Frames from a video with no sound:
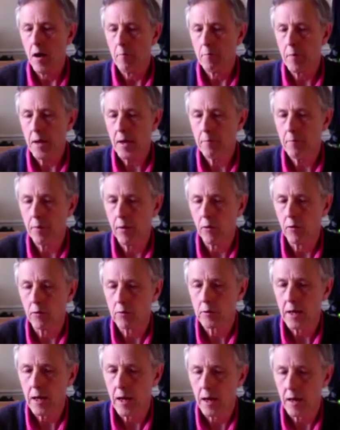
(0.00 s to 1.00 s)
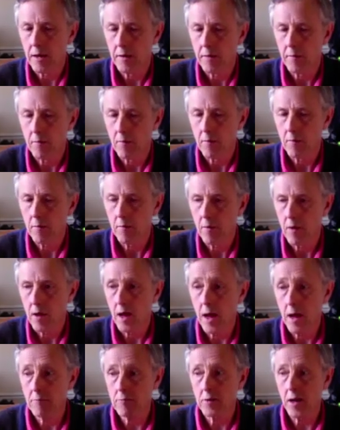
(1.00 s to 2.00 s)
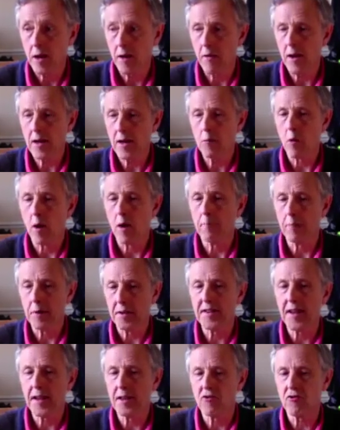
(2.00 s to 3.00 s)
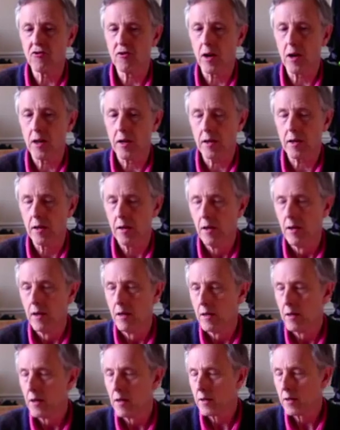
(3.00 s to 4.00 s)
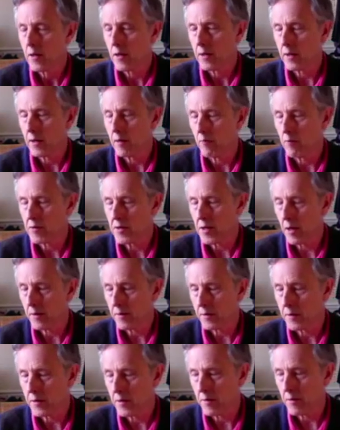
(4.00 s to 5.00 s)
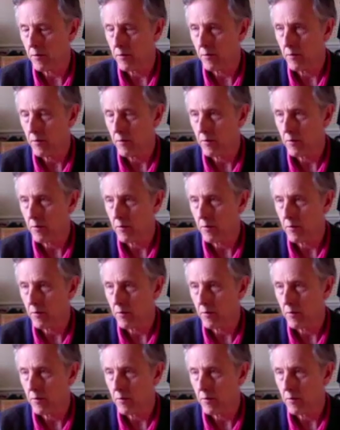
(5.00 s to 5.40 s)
people can, you know, anyone potentially can start to